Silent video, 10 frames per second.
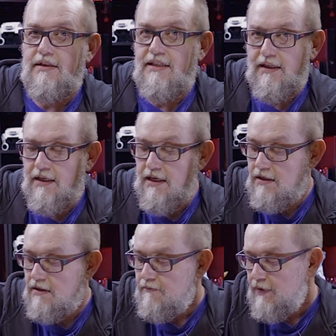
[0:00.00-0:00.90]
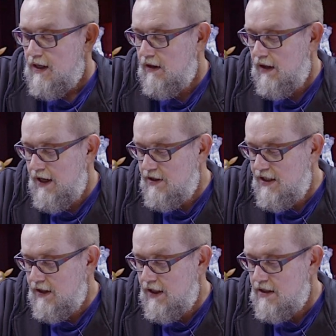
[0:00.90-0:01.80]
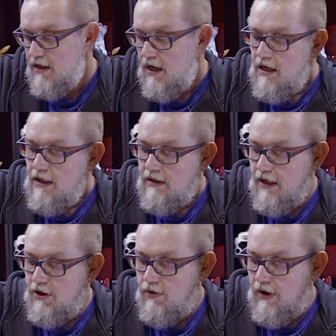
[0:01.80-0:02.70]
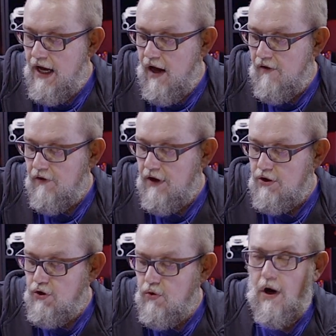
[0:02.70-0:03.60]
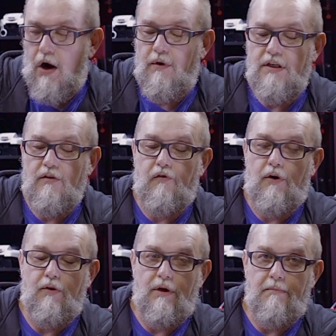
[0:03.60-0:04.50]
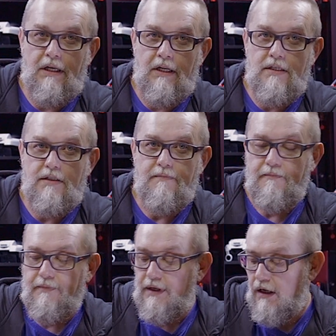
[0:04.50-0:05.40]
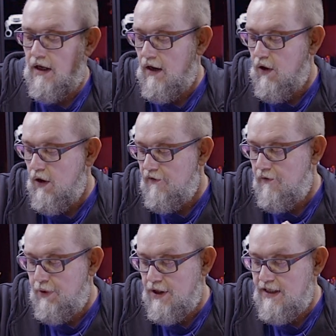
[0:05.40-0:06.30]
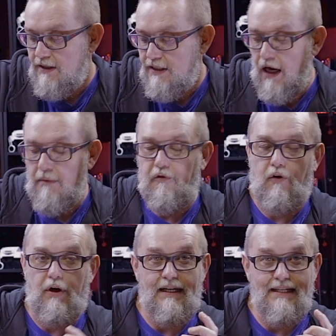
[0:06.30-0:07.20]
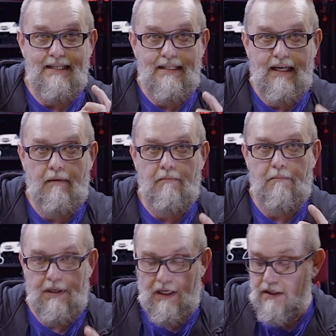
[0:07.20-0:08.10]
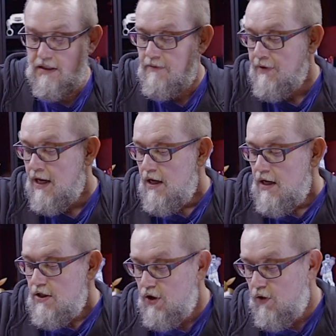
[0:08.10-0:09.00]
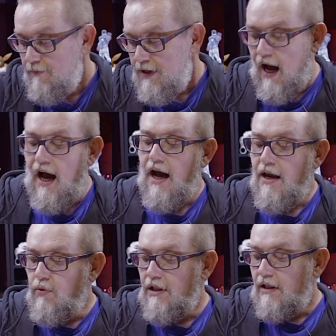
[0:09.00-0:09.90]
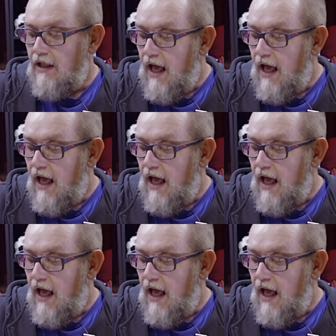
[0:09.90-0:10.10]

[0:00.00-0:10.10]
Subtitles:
thickness, layer thickness. Then you have a 2 hours and 41 minutes of printing time for the same piece. So I would